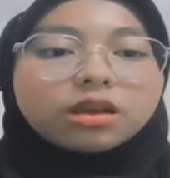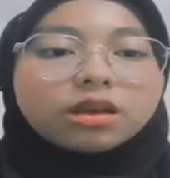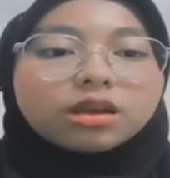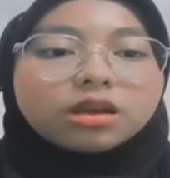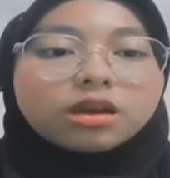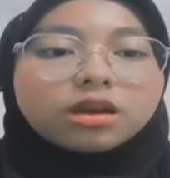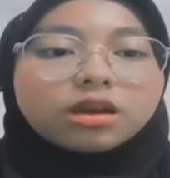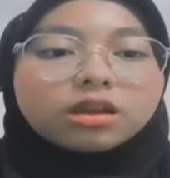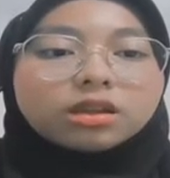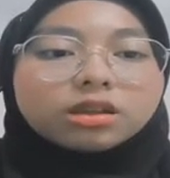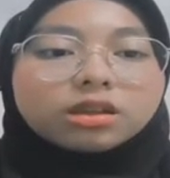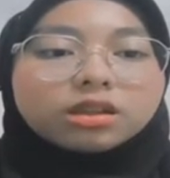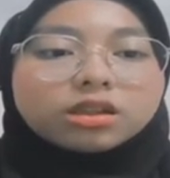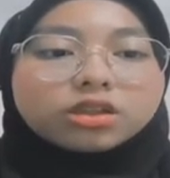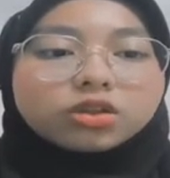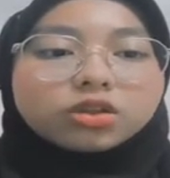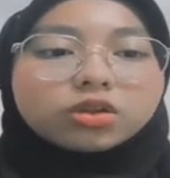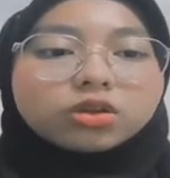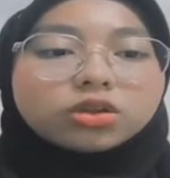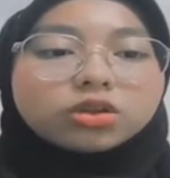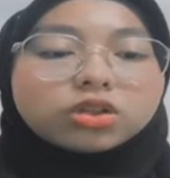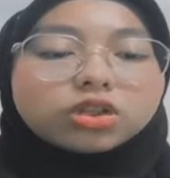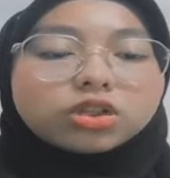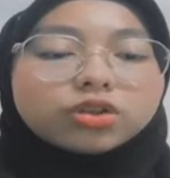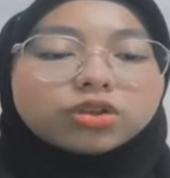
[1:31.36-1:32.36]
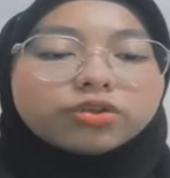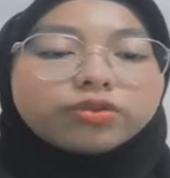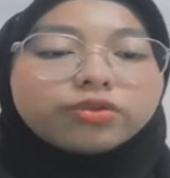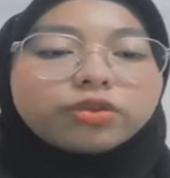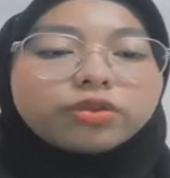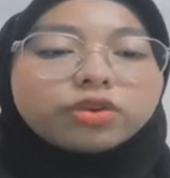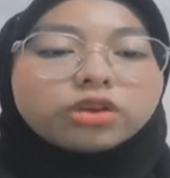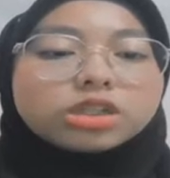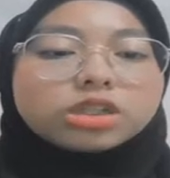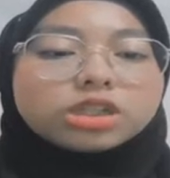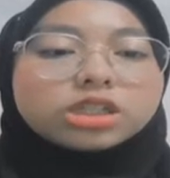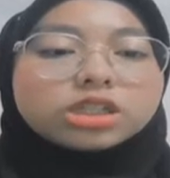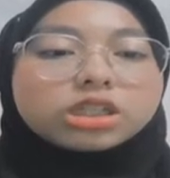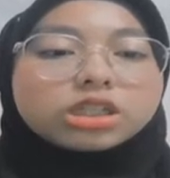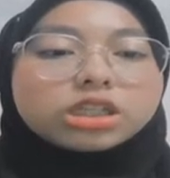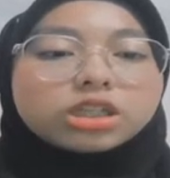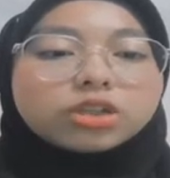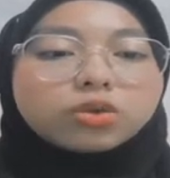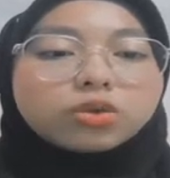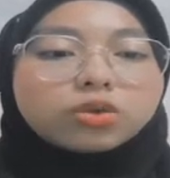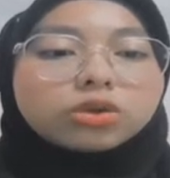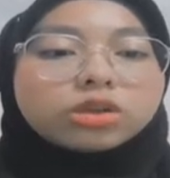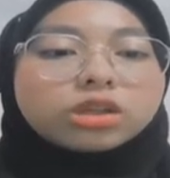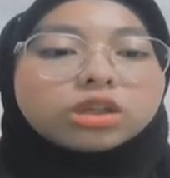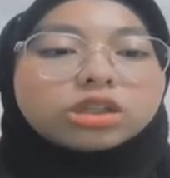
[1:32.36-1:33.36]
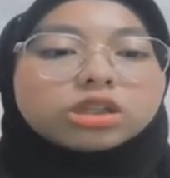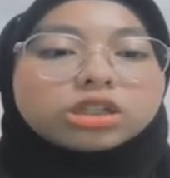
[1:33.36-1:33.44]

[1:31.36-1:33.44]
The solution for instant noodle